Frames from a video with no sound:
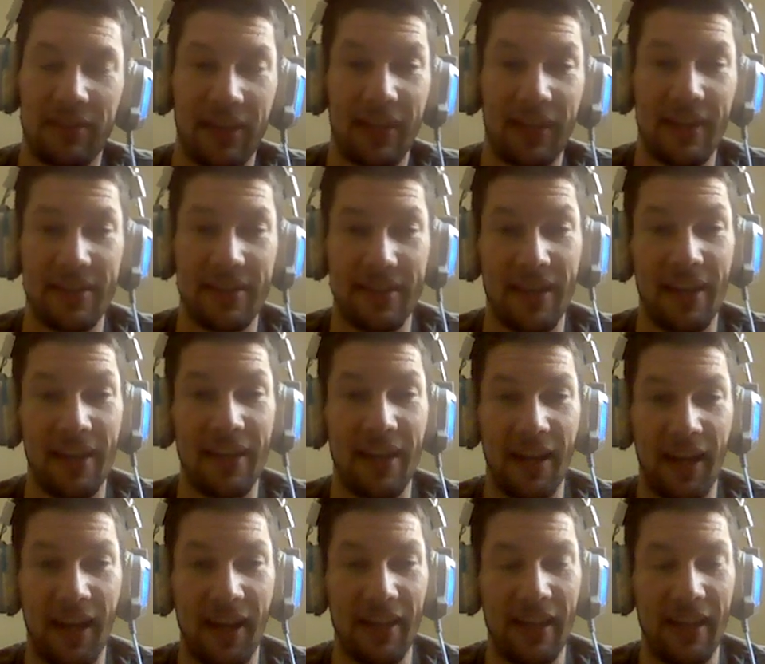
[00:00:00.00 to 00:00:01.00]
like I said,
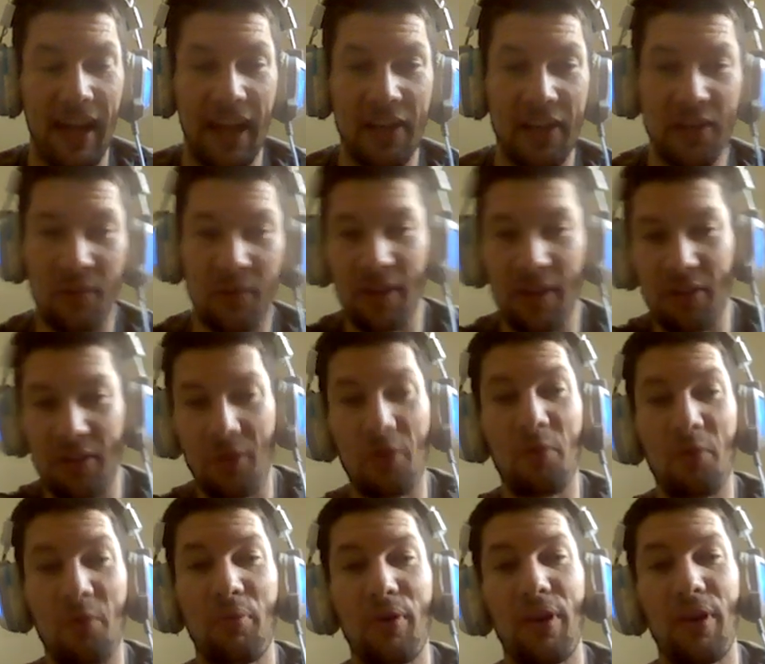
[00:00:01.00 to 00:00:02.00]
I don't want the
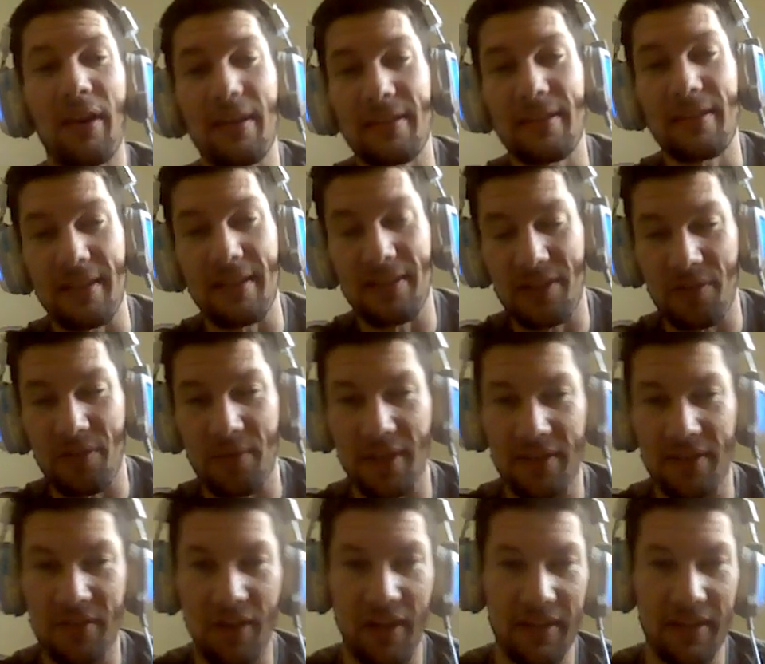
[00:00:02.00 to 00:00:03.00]
whole process to
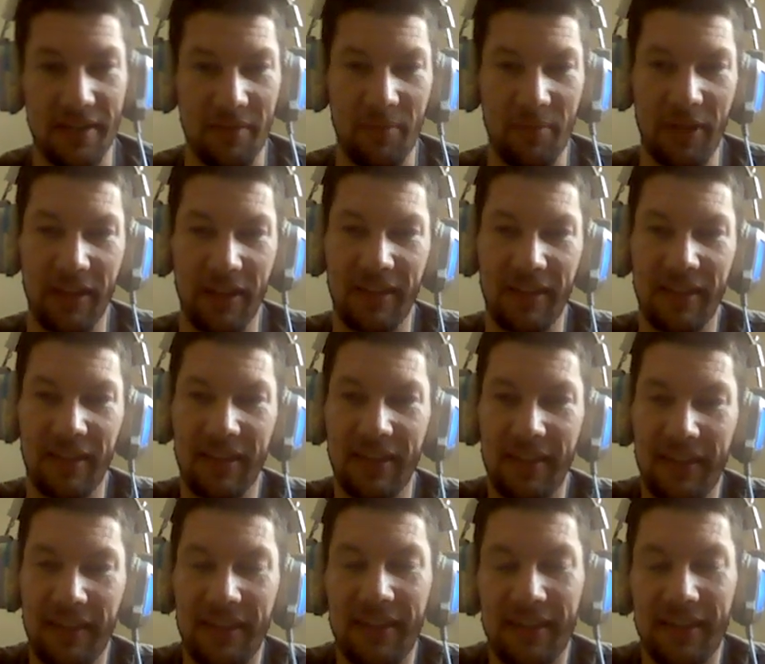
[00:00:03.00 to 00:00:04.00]
exhaust me.
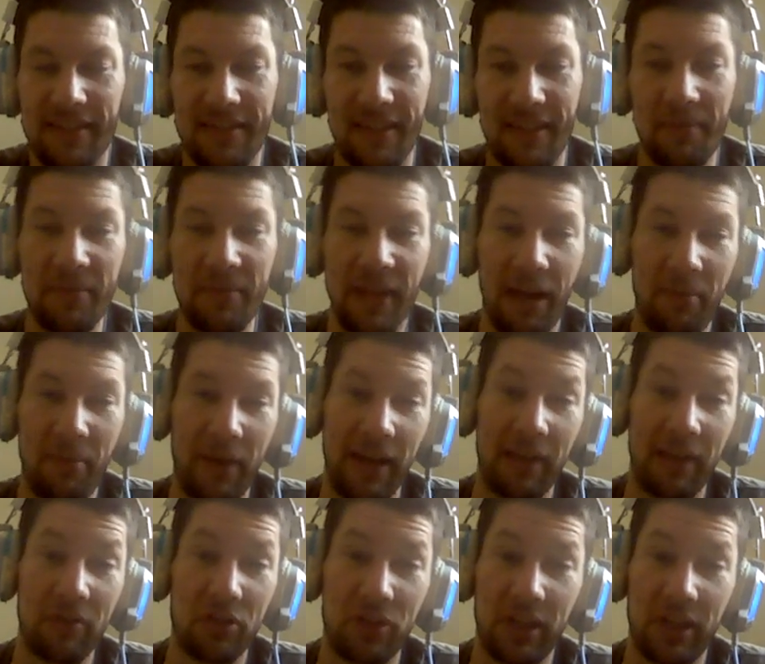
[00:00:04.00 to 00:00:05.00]
Someday I
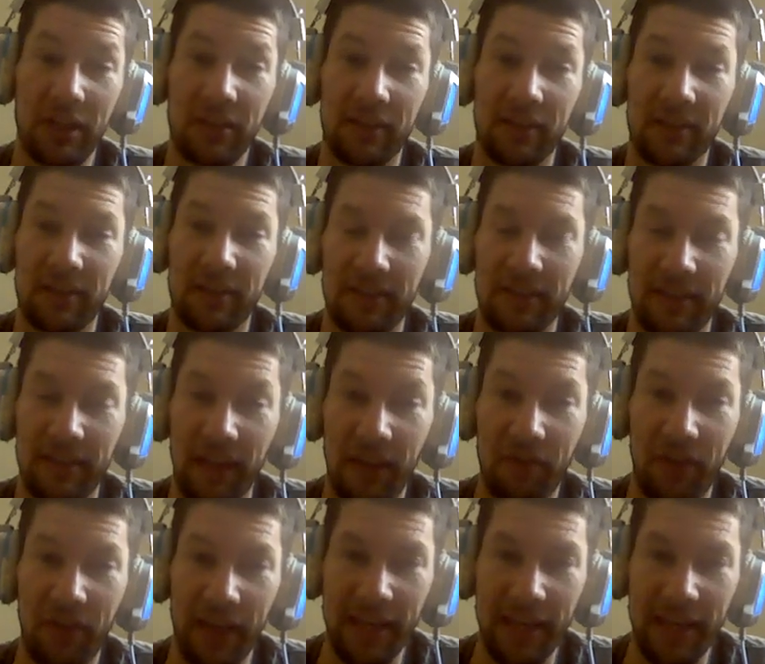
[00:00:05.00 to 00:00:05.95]
might have a trailer if